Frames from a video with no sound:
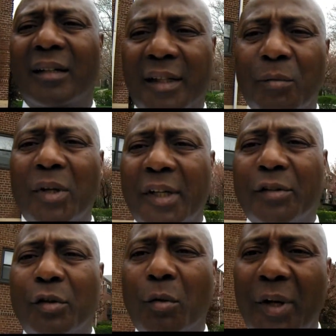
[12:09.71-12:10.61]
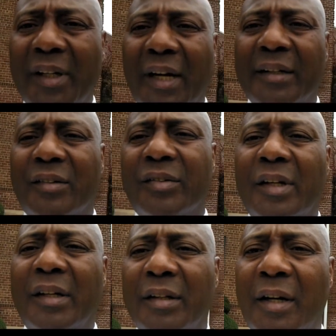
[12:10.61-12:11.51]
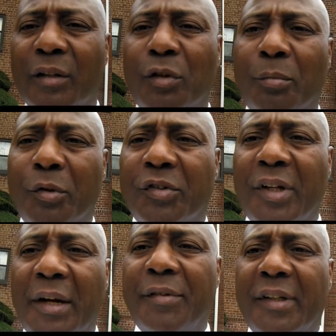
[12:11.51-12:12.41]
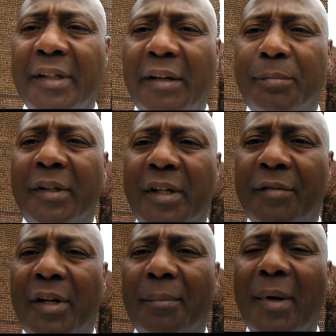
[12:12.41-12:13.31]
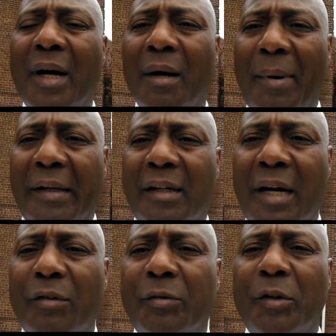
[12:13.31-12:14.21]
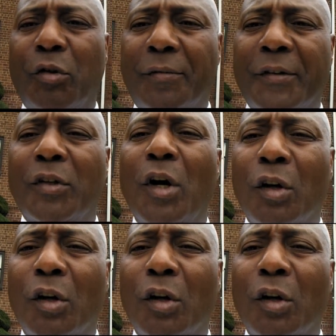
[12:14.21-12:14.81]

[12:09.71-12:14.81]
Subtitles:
Then we'll get to the redlining scheme, the elder abuse, and everything that's been covered up by the congressman's office,